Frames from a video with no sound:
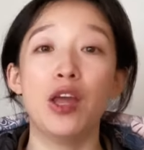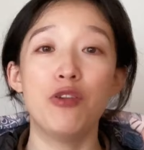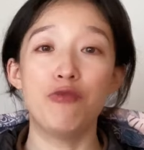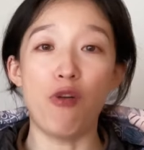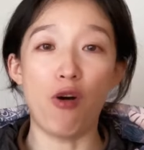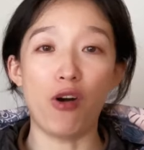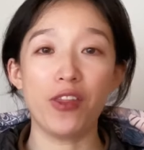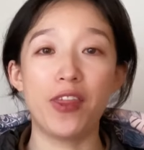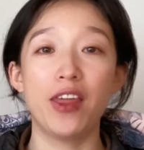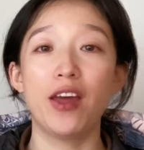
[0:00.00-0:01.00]

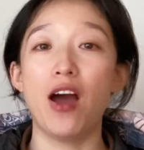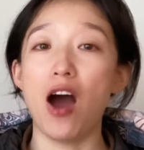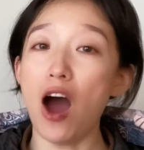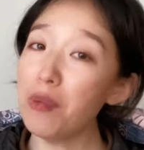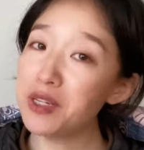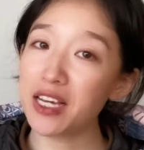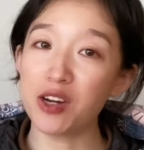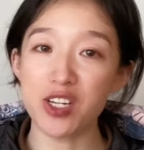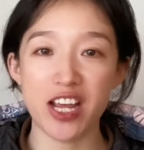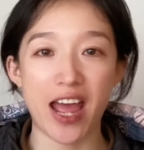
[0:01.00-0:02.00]
Fourth,
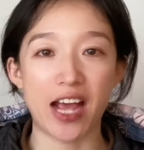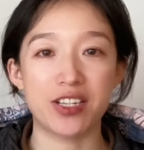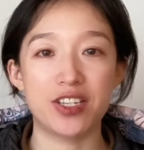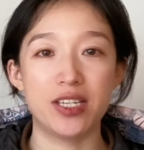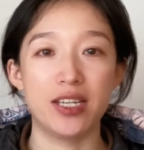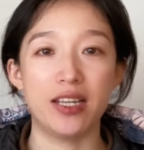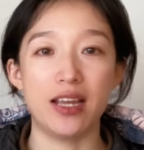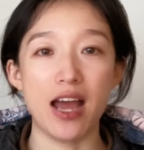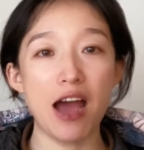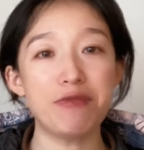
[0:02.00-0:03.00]
optical checks.
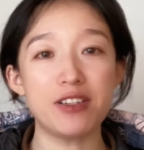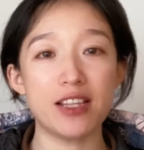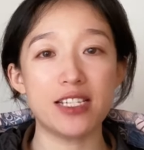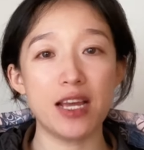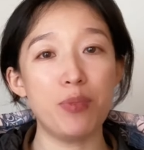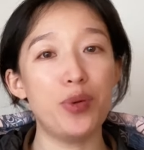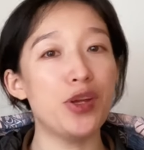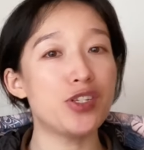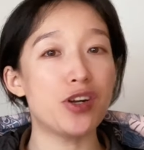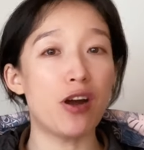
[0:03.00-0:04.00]
After the
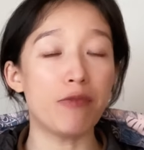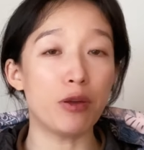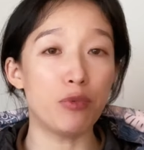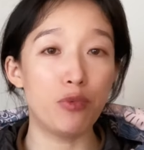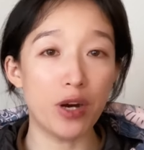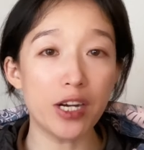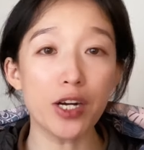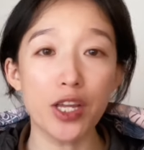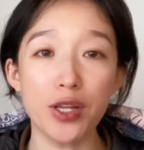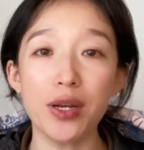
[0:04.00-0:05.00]
temperature of the
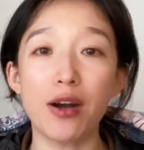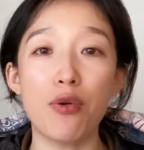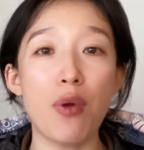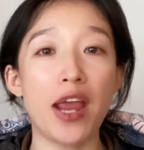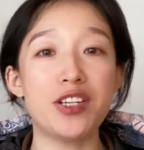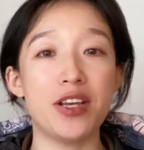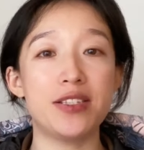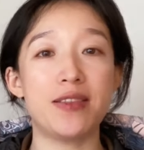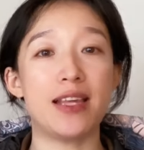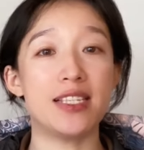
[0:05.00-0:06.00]
water cooler
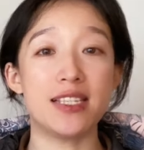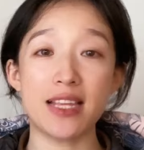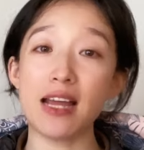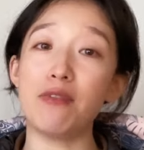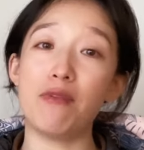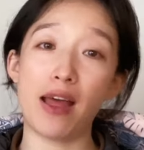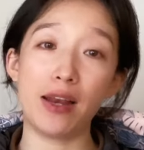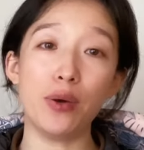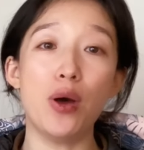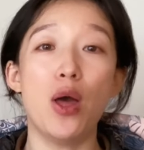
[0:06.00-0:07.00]
reaches the set
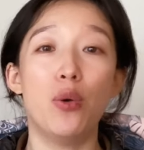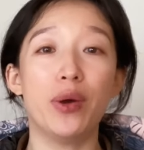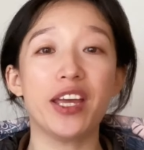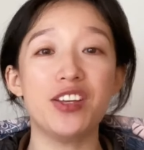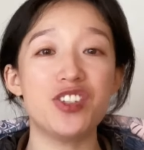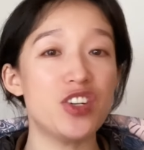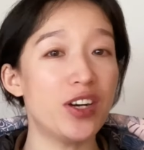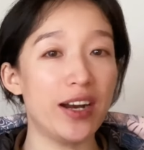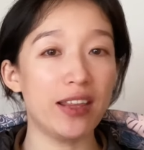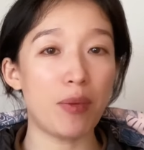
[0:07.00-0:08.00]
value, we can
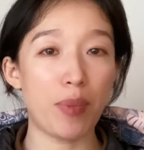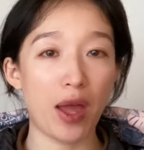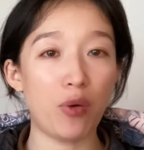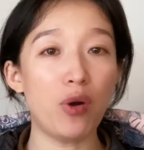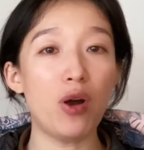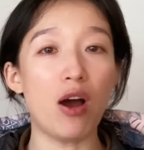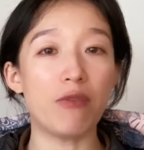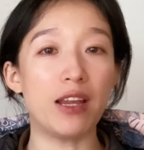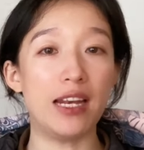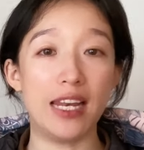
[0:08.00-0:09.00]
turn on the power
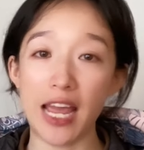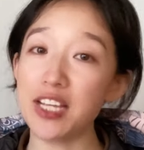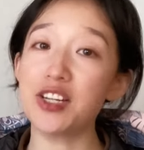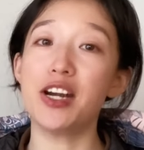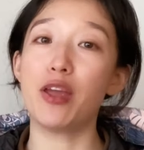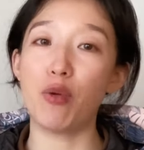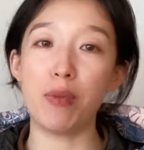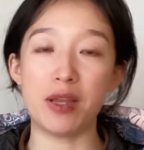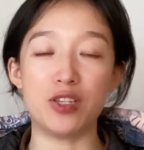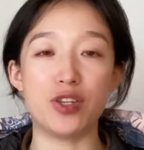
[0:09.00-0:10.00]
of the laser
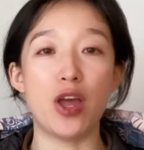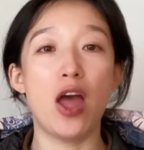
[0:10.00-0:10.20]
equipment.